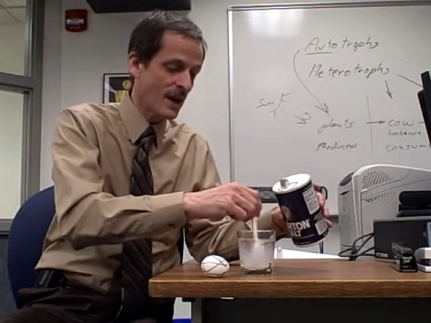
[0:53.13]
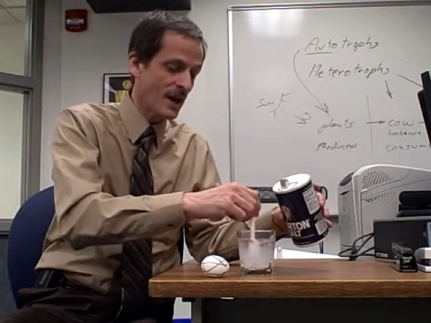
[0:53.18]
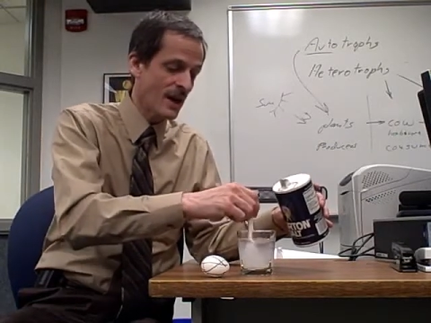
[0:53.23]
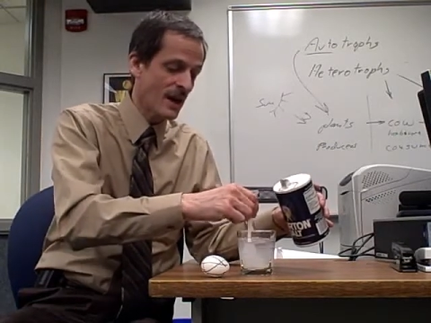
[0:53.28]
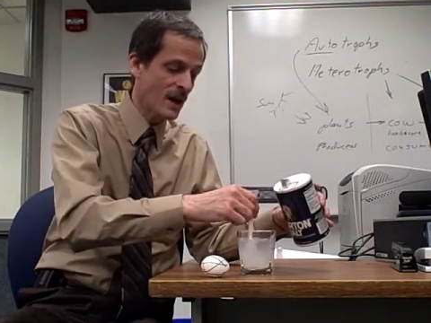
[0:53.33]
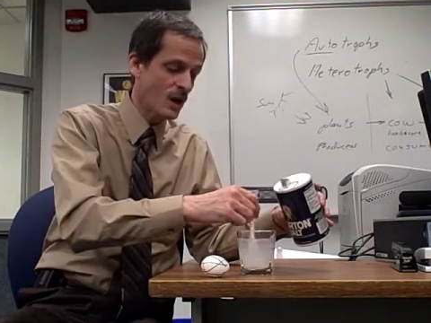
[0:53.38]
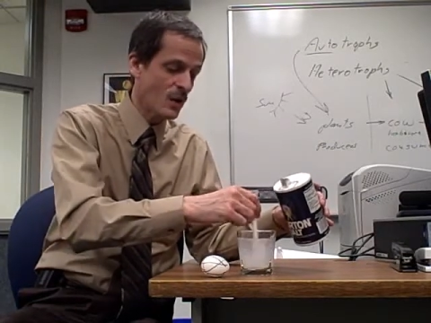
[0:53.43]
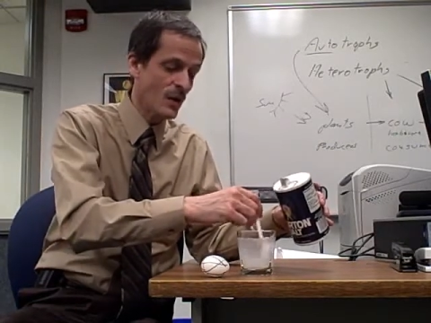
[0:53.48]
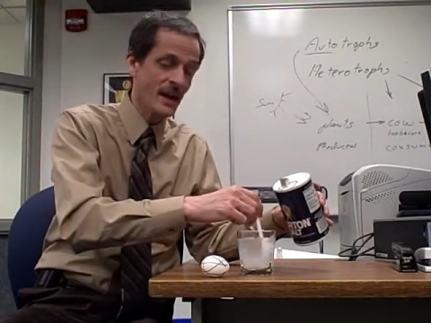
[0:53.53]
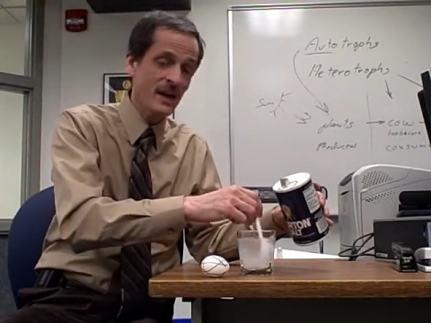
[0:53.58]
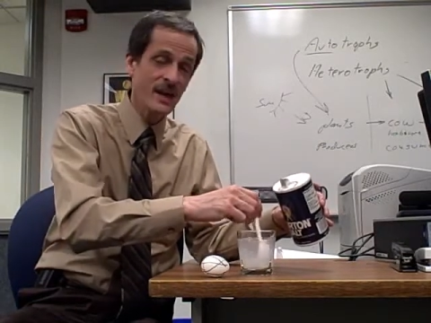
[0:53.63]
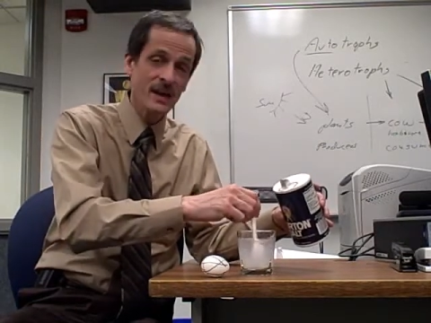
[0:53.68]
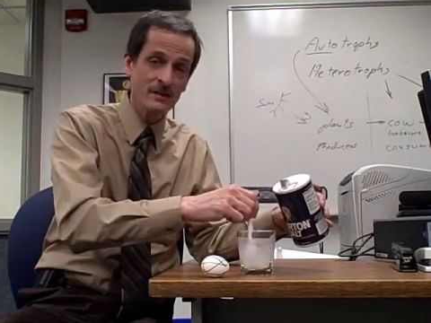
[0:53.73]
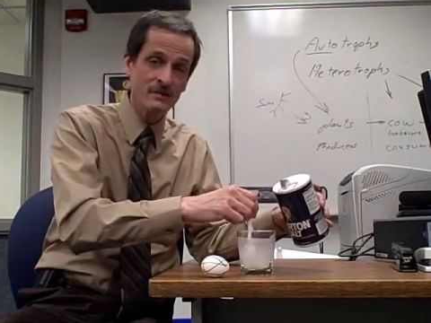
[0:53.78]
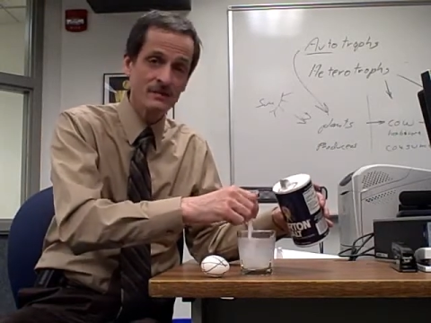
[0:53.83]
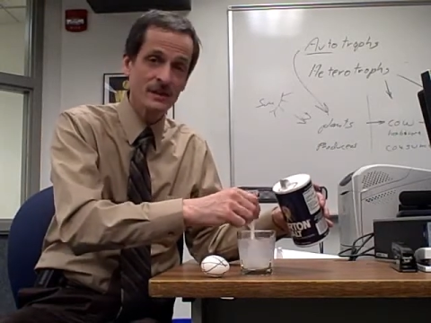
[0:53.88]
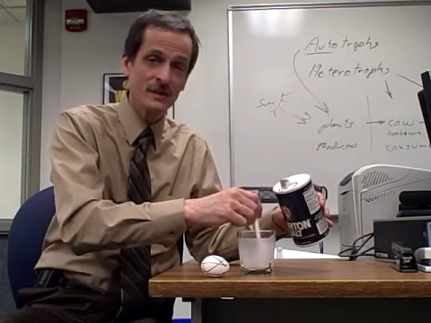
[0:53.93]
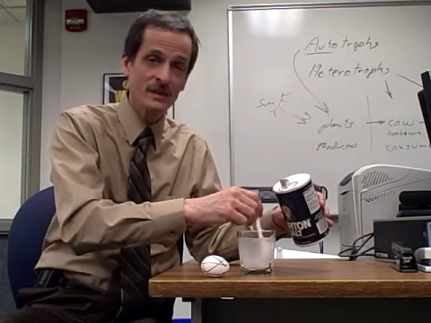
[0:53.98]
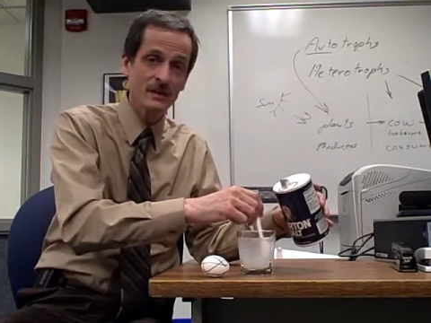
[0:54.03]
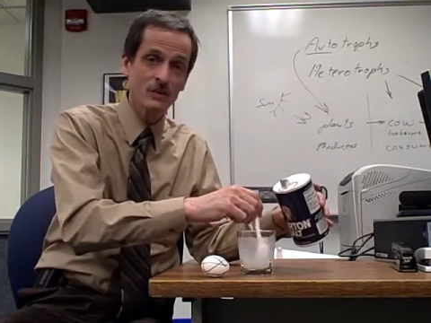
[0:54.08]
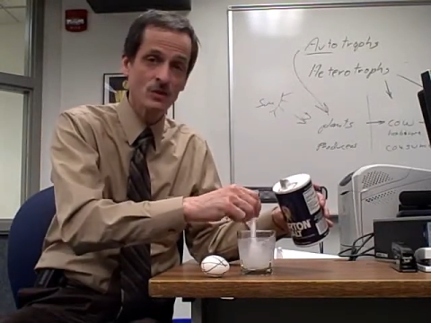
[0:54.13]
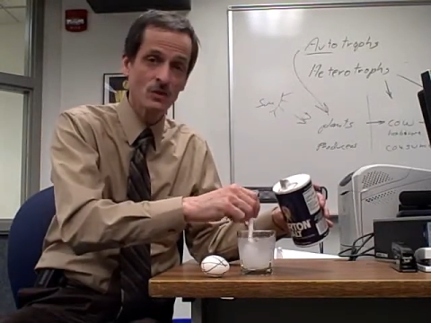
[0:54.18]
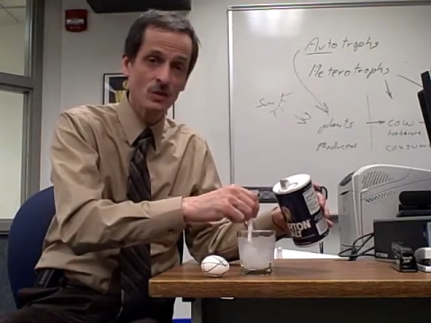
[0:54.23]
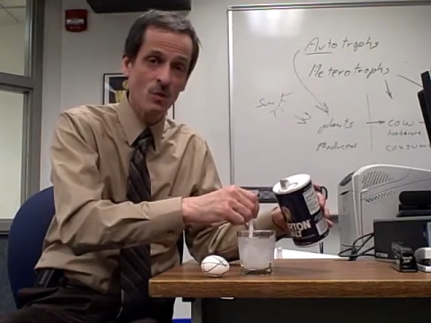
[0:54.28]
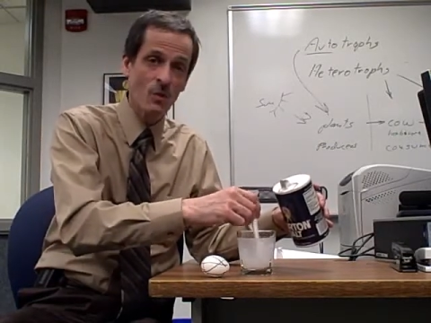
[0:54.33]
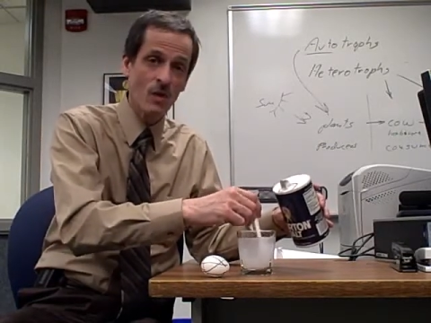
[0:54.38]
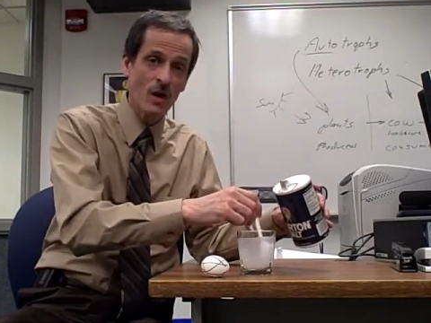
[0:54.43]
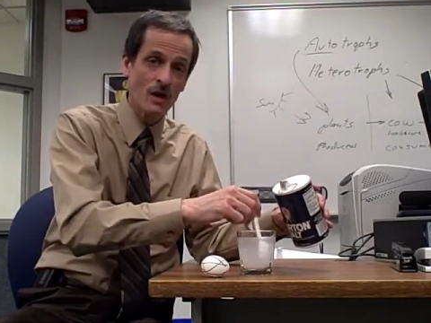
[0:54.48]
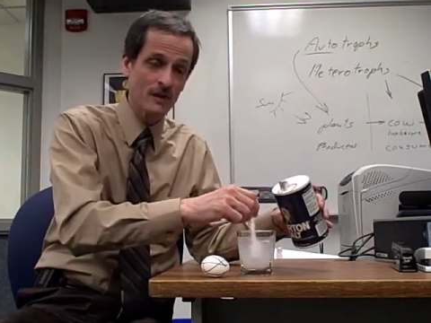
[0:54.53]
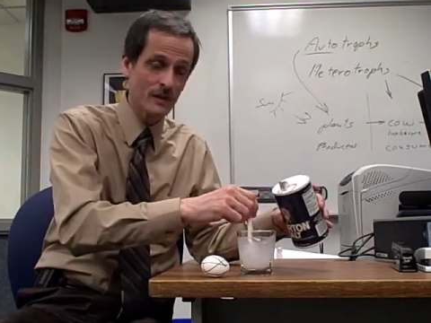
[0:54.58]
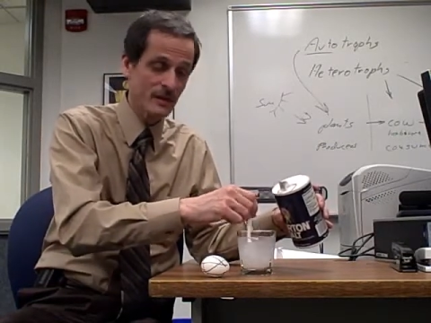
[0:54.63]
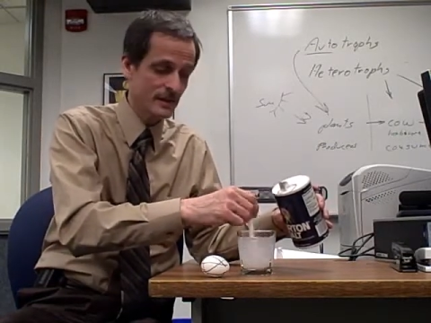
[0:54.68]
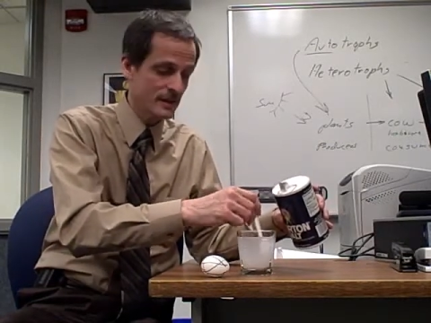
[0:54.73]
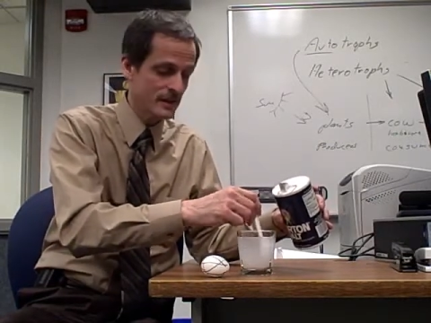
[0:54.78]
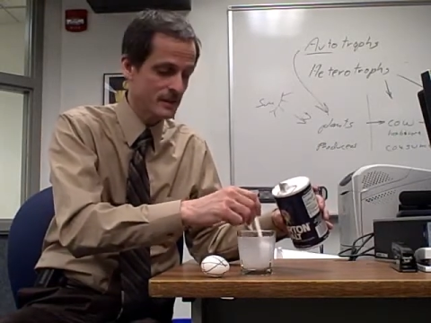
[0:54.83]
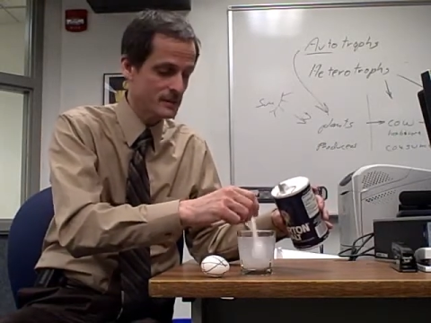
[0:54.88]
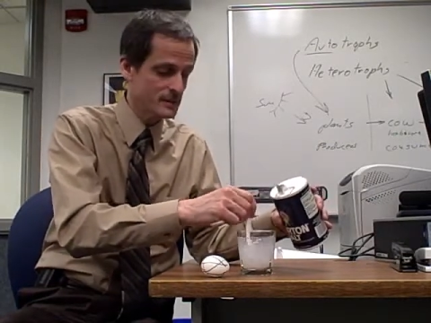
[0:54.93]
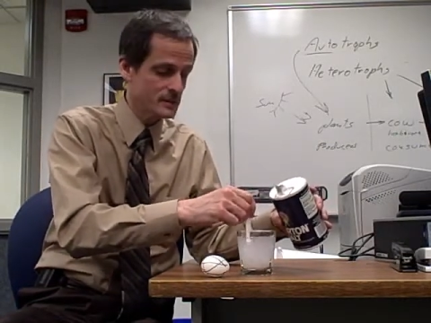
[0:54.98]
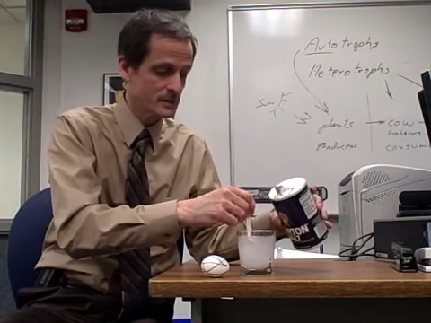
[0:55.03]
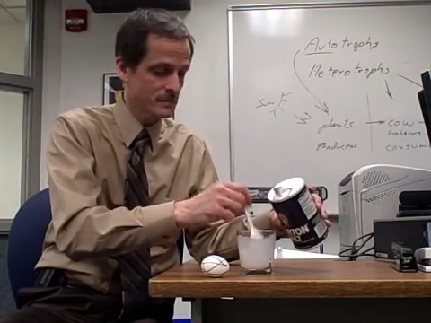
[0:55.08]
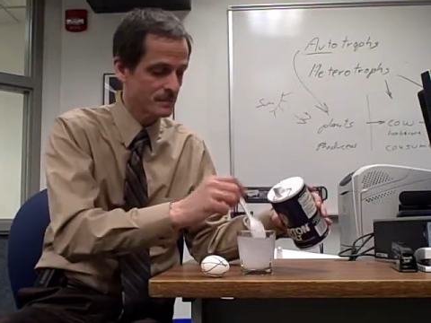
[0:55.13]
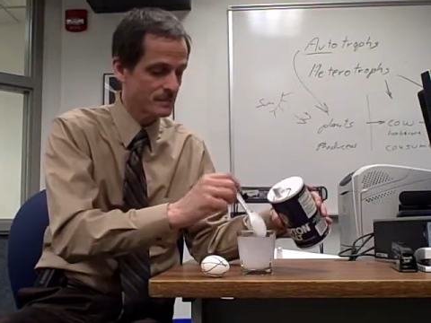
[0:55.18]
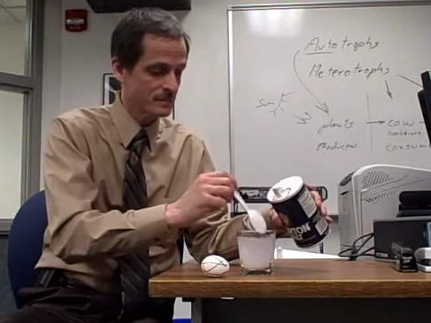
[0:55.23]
how heavy the water is.